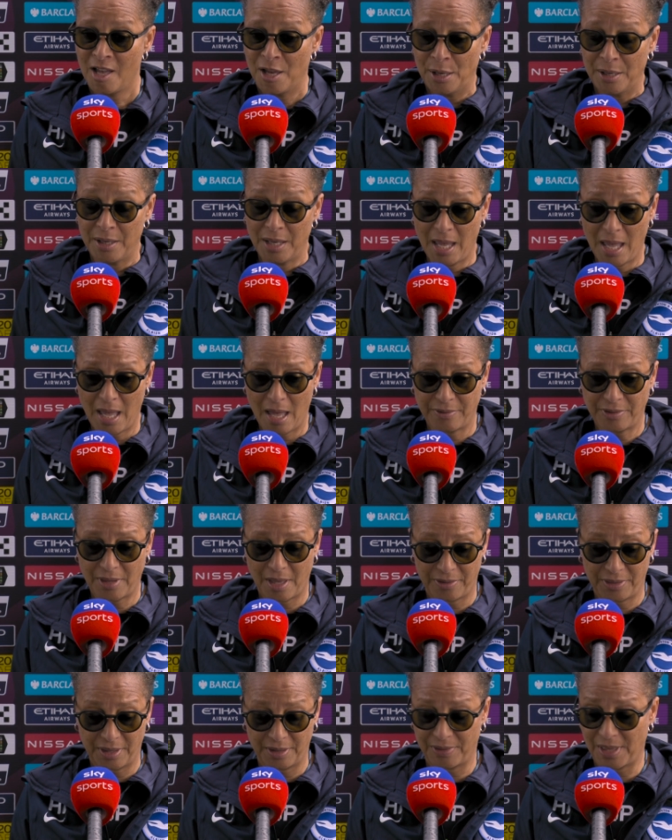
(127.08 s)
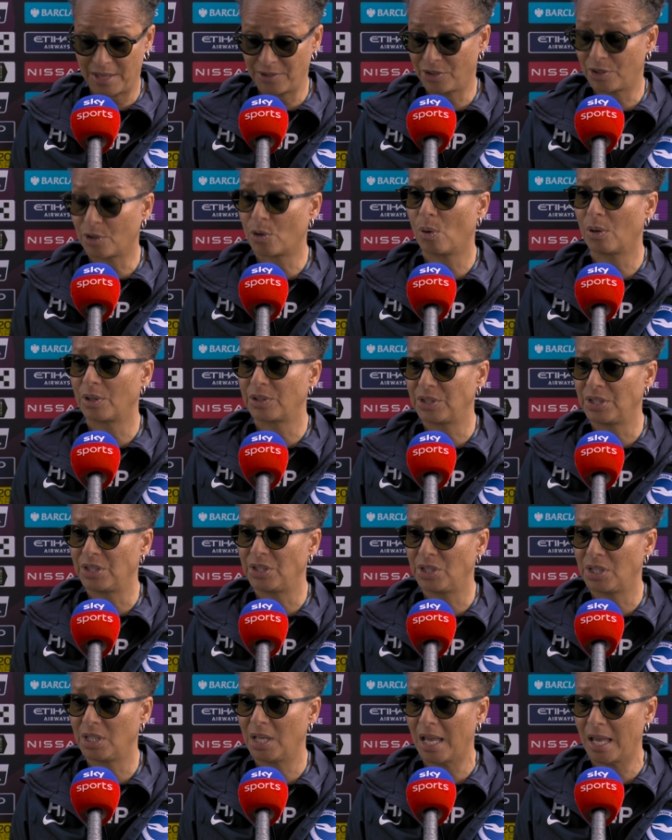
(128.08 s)
Yeah, I, th- I, think that's the quality
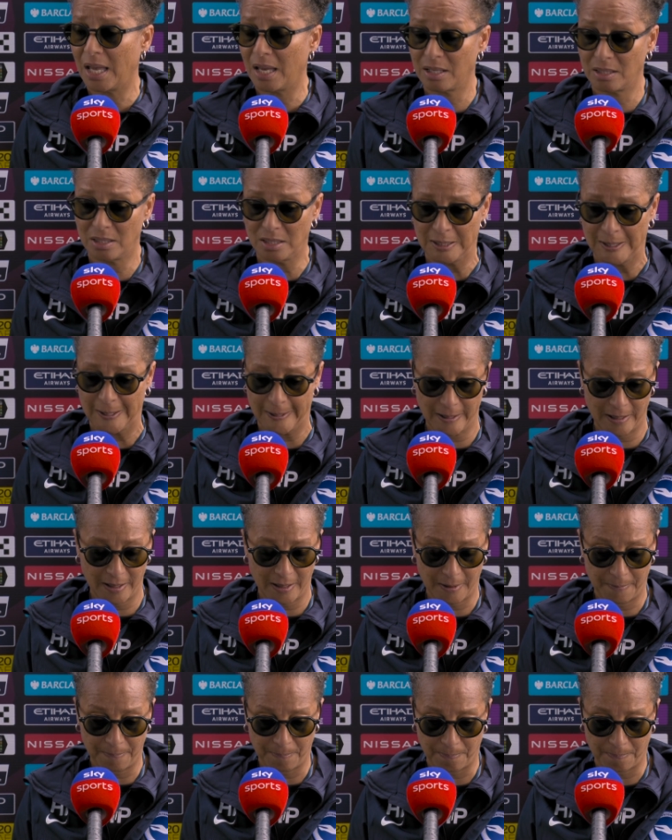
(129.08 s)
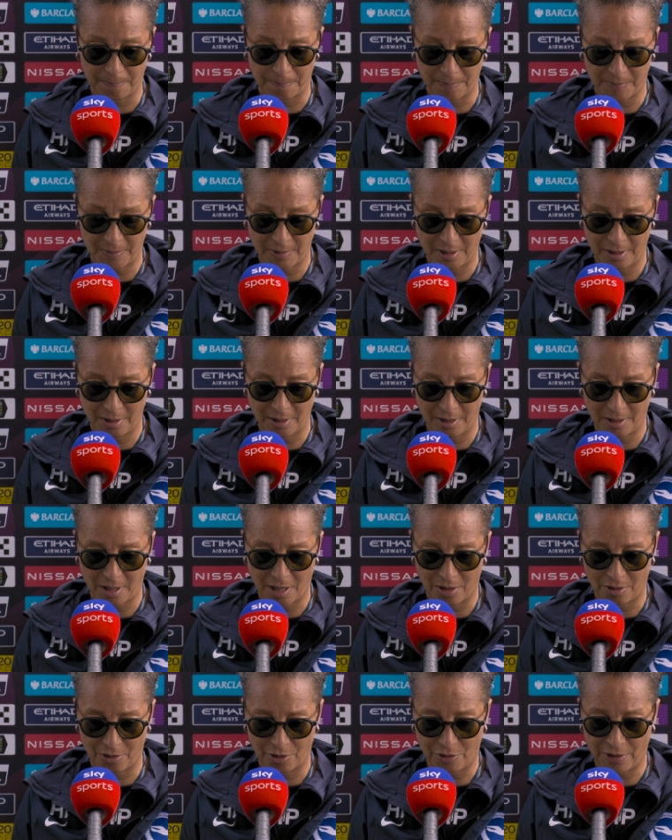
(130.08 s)
she has. Um, you
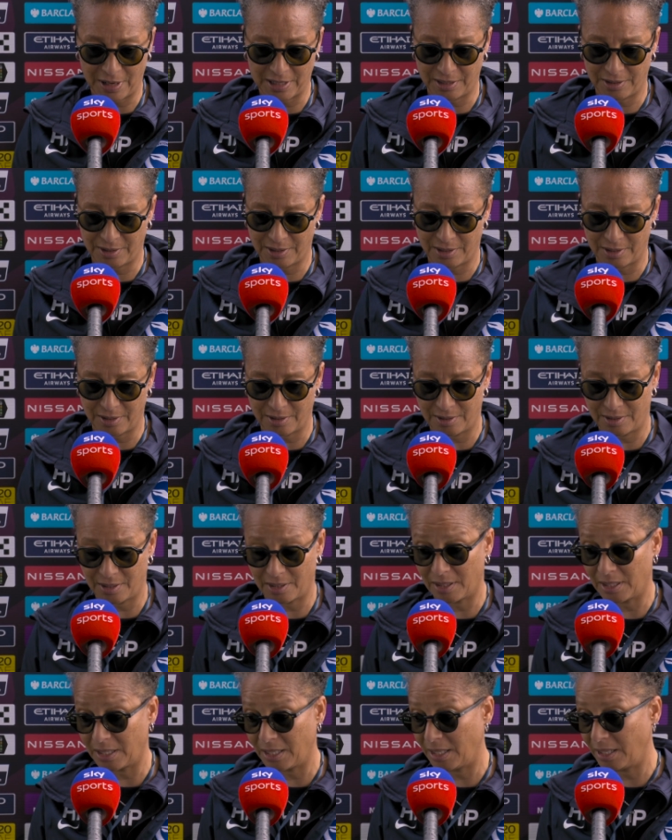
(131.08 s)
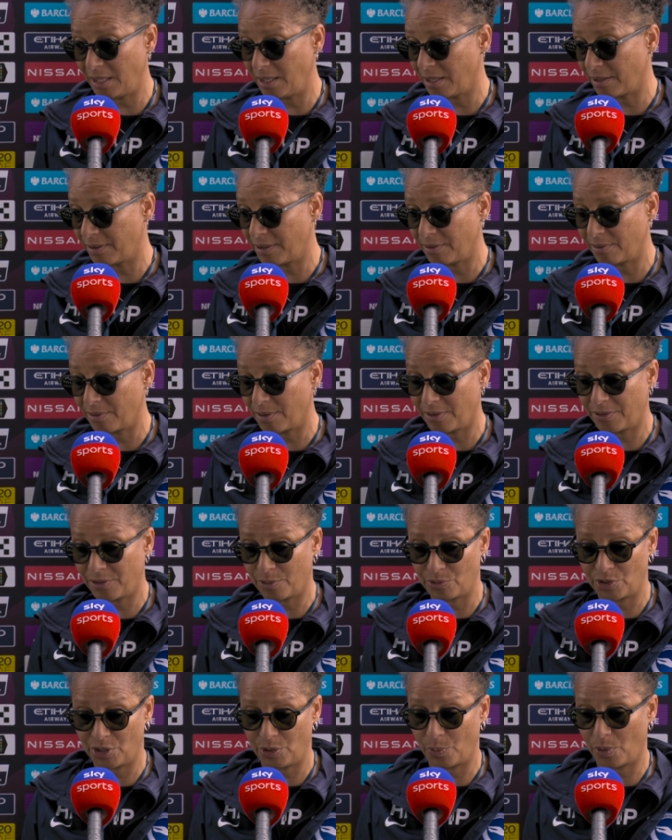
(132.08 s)
know, credit to, to Lee. I, th- I
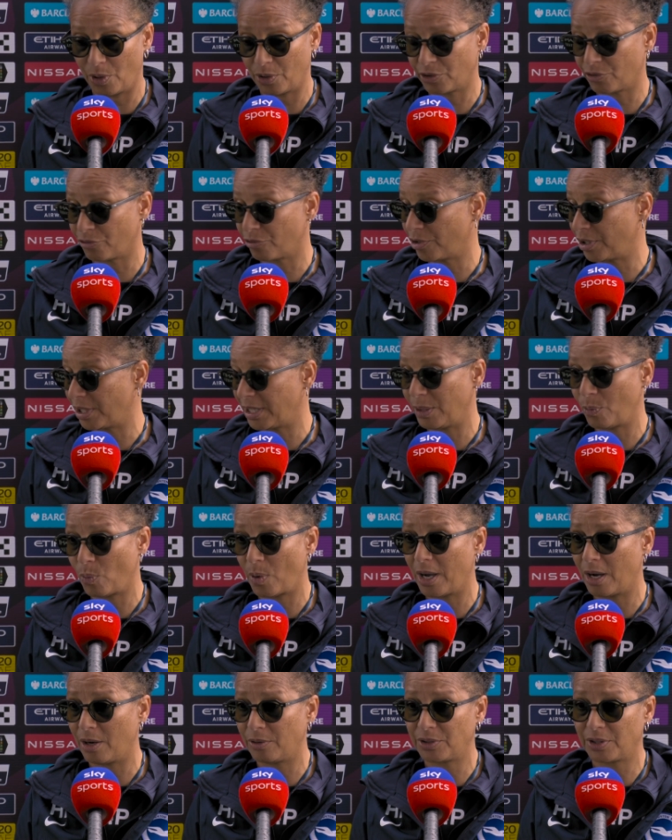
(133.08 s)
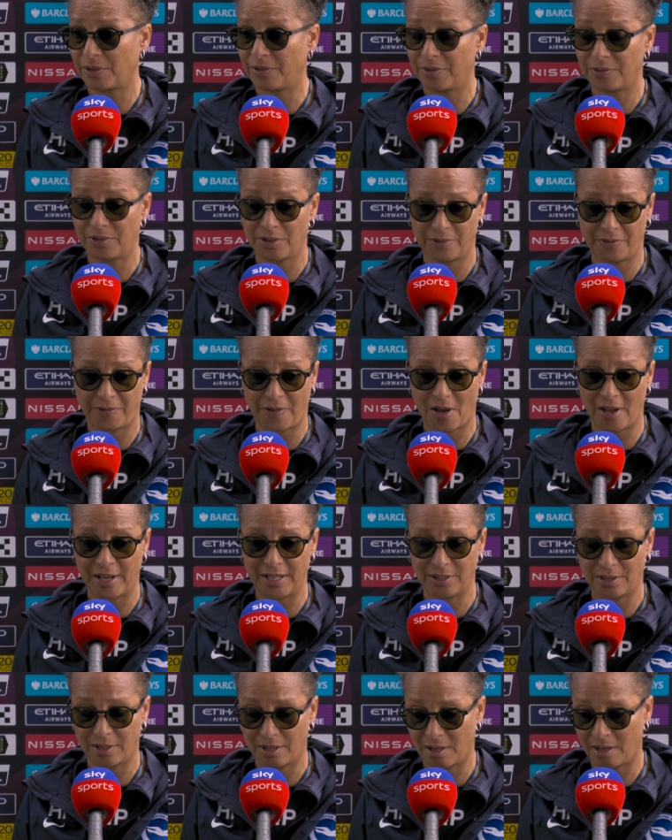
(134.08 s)
thought she worked really well to, to
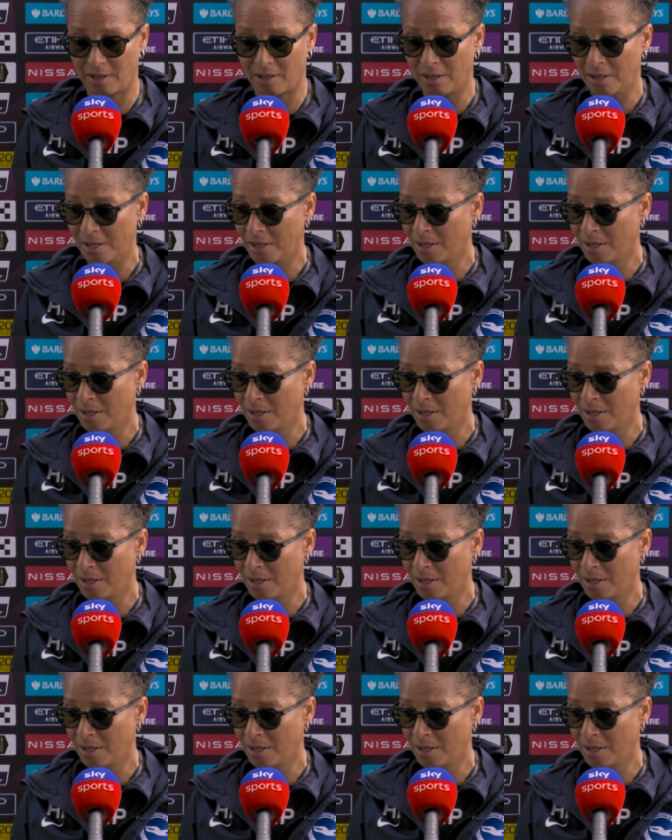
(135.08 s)
find her.